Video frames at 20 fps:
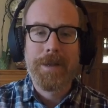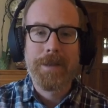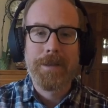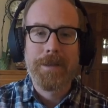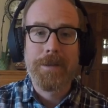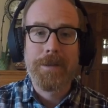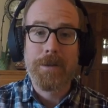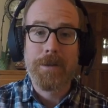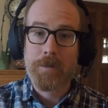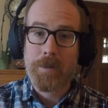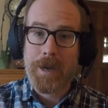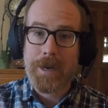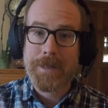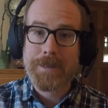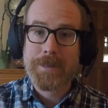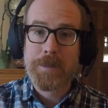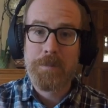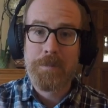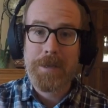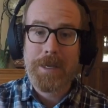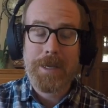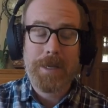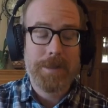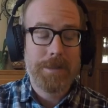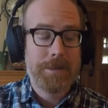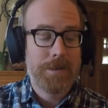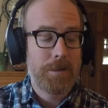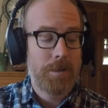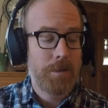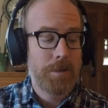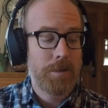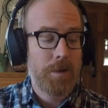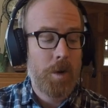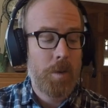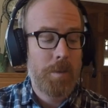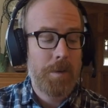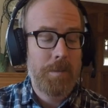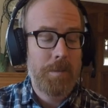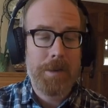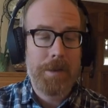Yeah, right, it's a B, it's, so it's
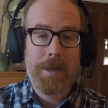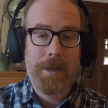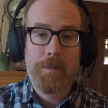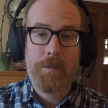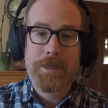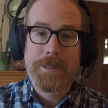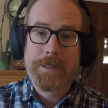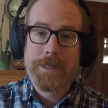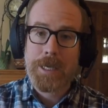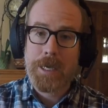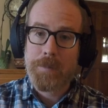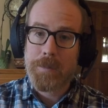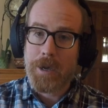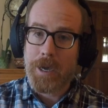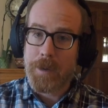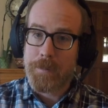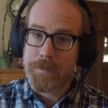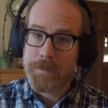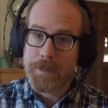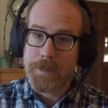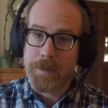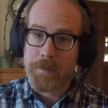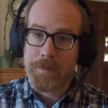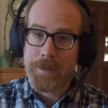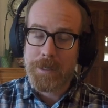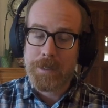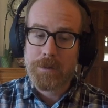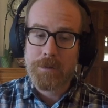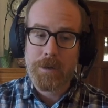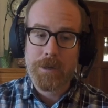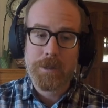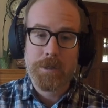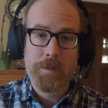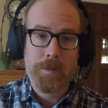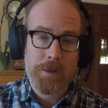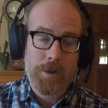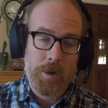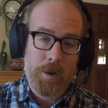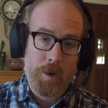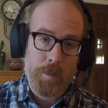open B. We skip up to the B string, so
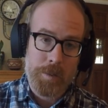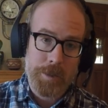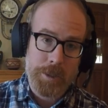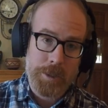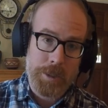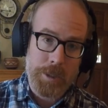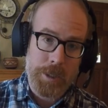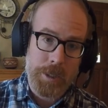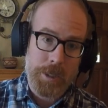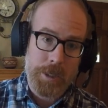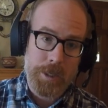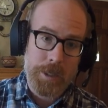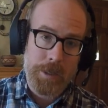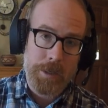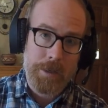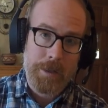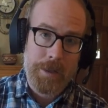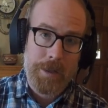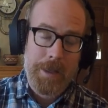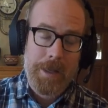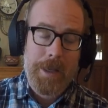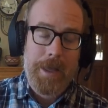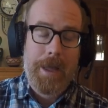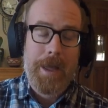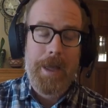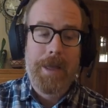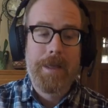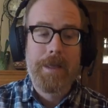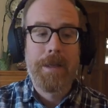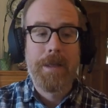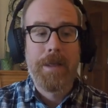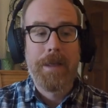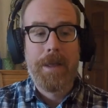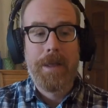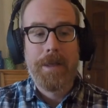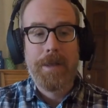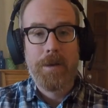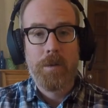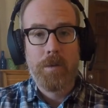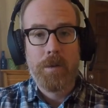we go open G.
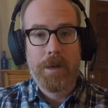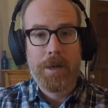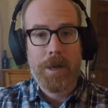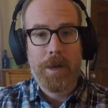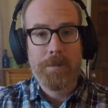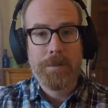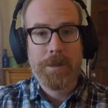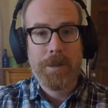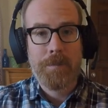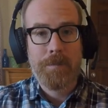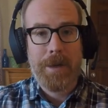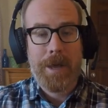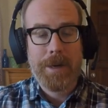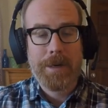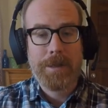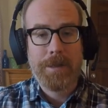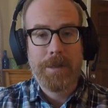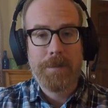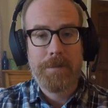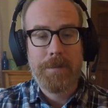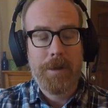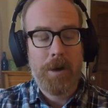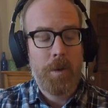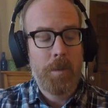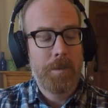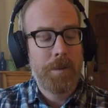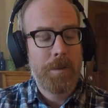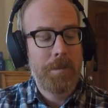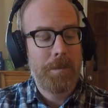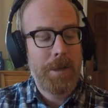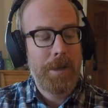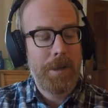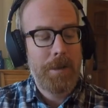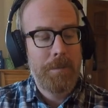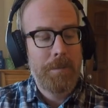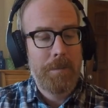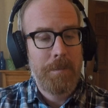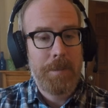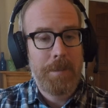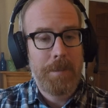We come to, back to the open
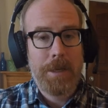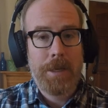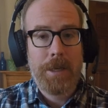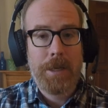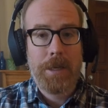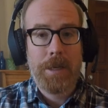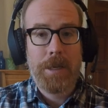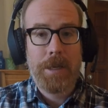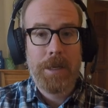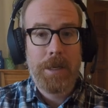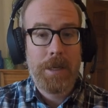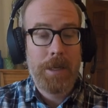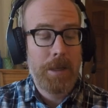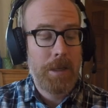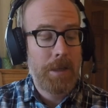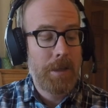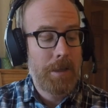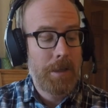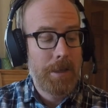B, B.